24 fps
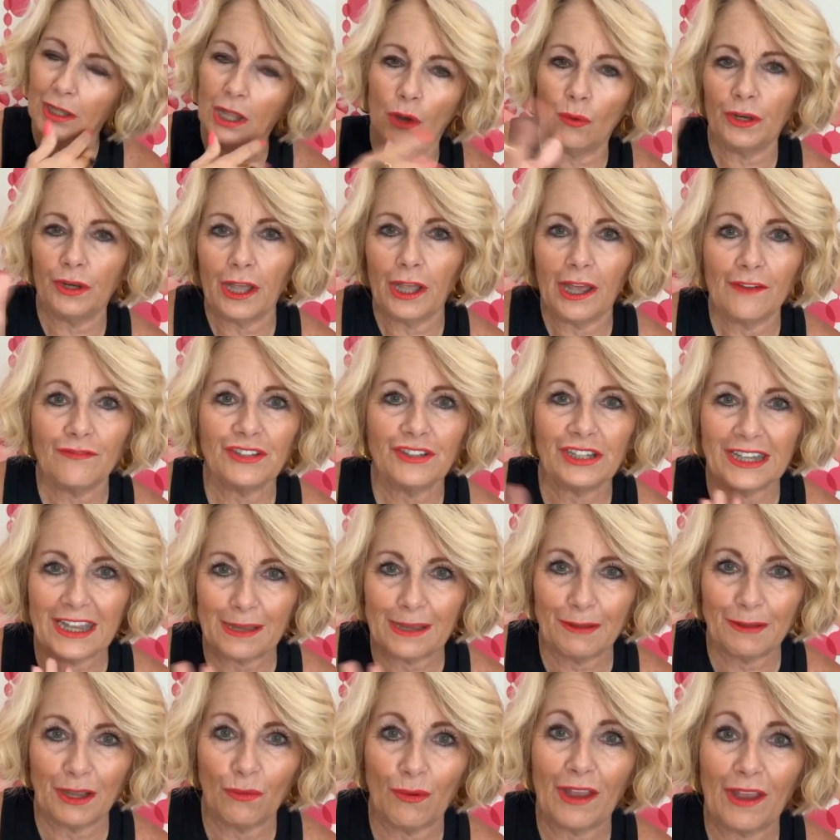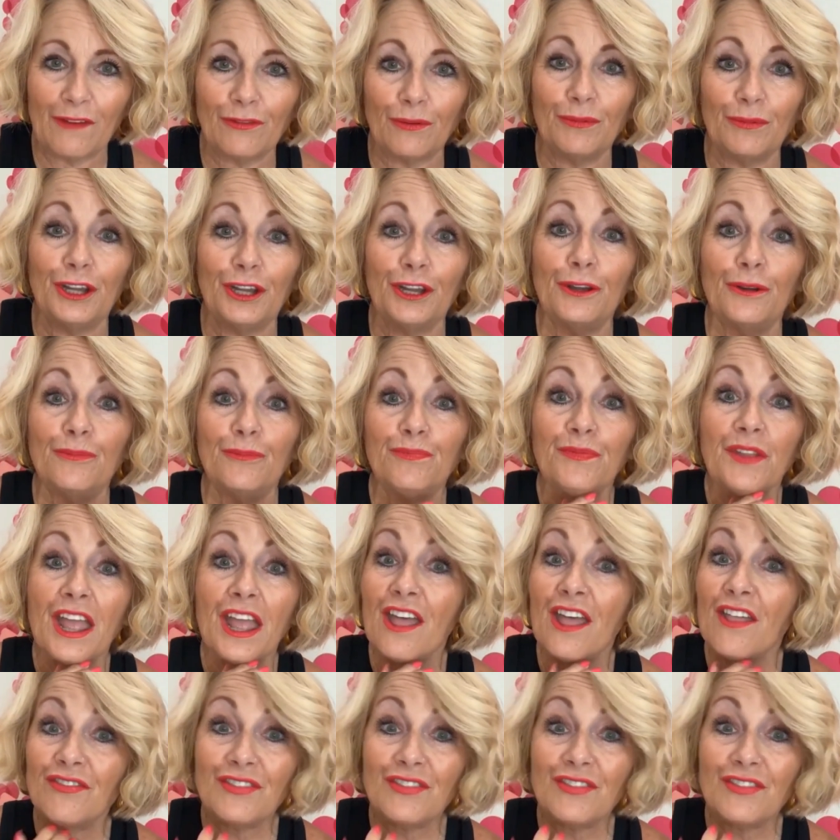low enough to keep me away from you.